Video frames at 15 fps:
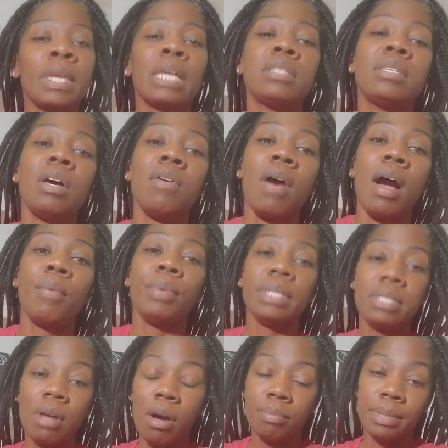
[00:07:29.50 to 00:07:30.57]
So I went
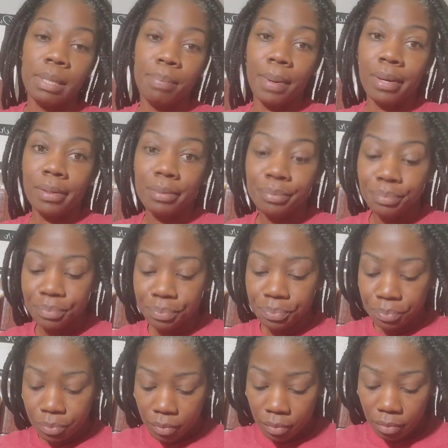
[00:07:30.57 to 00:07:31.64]
to Home Depot.
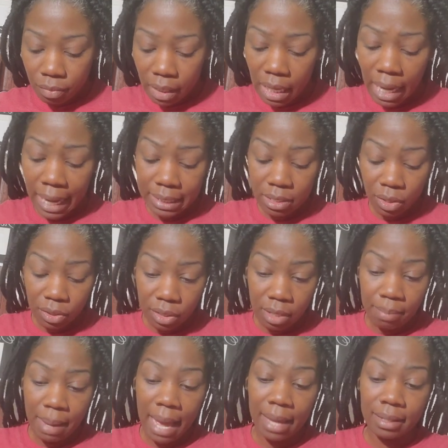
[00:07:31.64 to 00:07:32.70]
I told
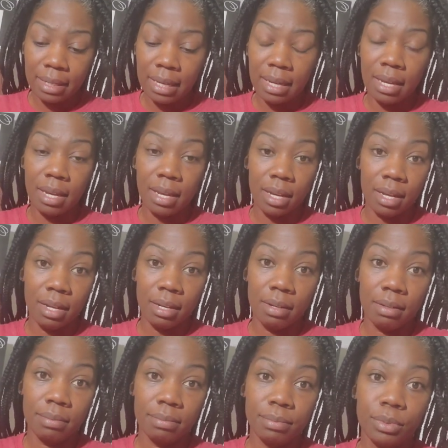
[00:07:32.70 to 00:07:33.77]
them I need
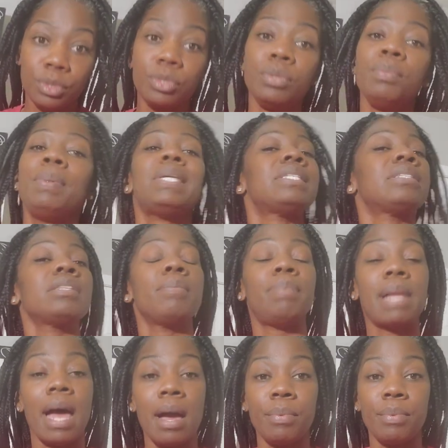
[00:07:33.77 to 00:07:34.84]
2 pieces of
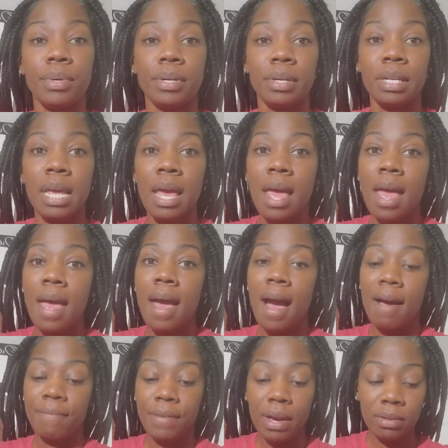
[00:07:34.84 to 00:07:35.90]
plywood.
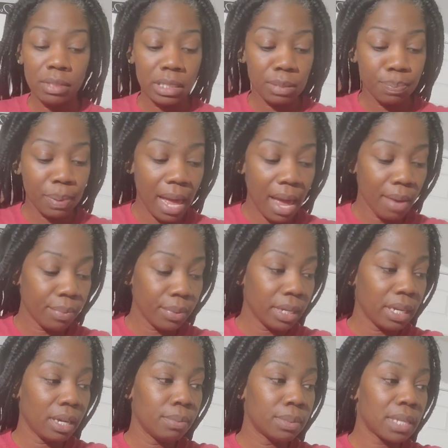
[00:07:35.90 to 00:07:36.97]
I found this plywood.
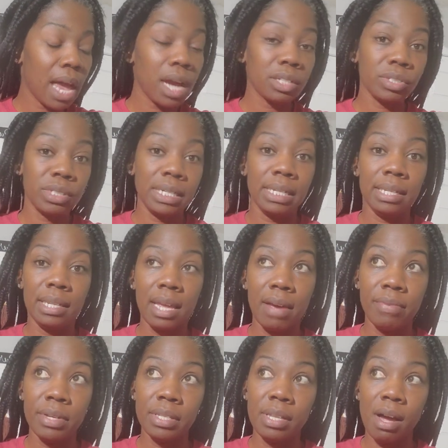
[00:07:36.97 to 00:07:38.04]
It was actually
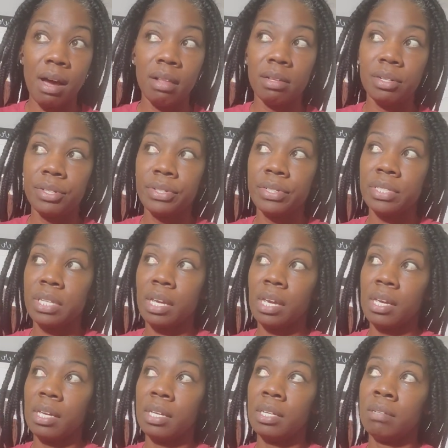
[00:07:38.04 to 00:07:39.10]

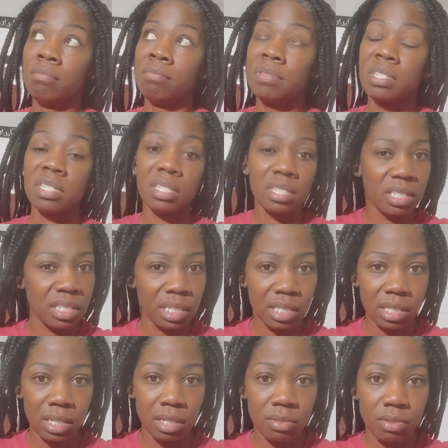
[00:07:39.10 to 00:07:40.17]

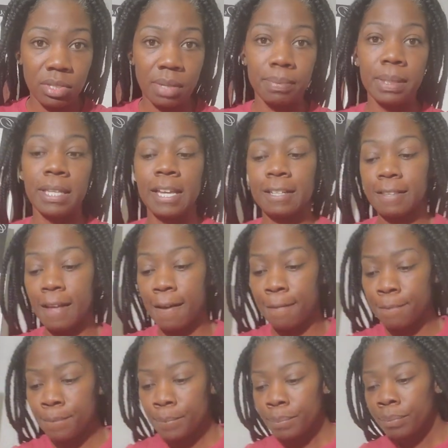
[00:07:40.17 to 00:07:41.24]
$11.66 or something like that.
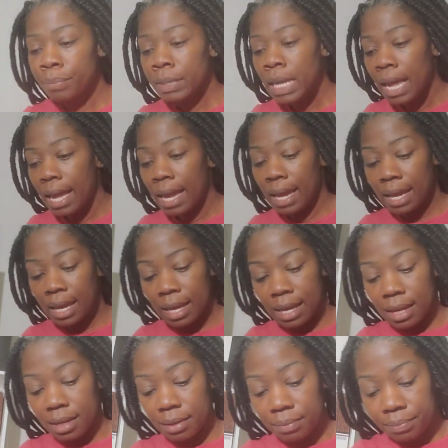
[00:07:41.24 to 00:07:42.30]

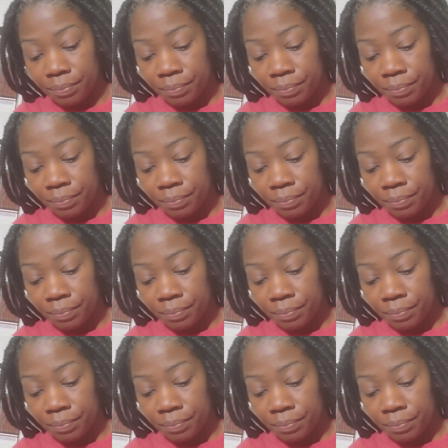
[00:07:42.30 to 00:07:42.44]
And